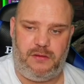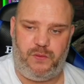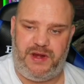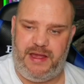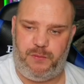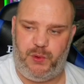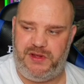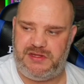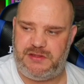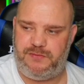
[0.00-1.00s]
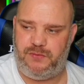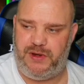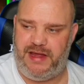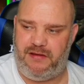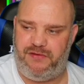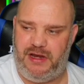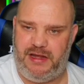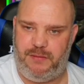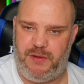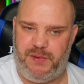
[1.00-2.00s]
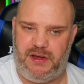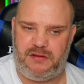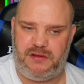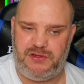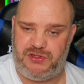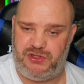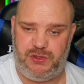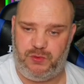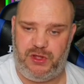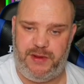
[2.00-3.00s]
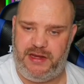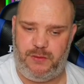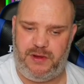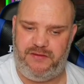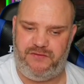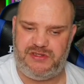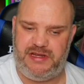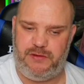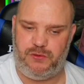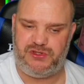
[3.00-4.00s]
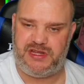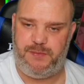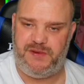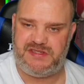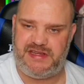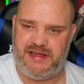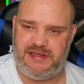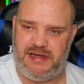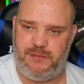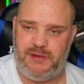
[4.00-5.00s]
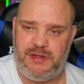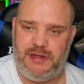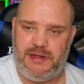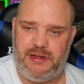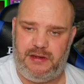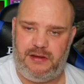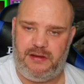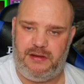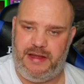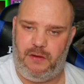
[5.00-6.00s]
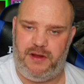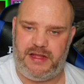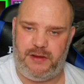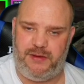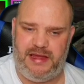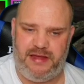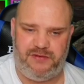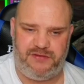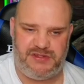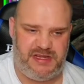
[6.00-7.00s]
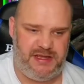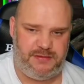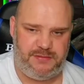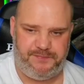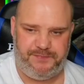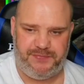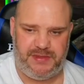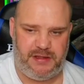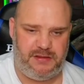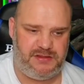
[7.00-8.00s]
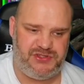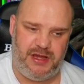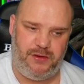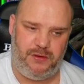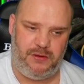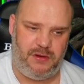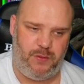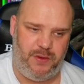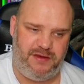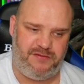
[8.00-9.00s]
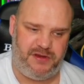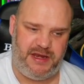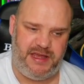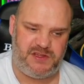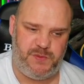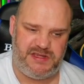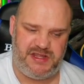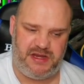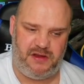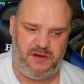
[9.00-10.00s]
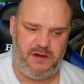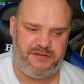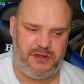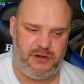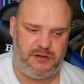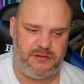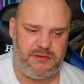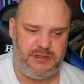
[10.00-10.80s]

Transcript: without poison, without filling up the bar, because she'll do it anyway, and Vizier will just keep it stacked up. Now, I don't have a Vizier, so I went for the next best thing that I've got.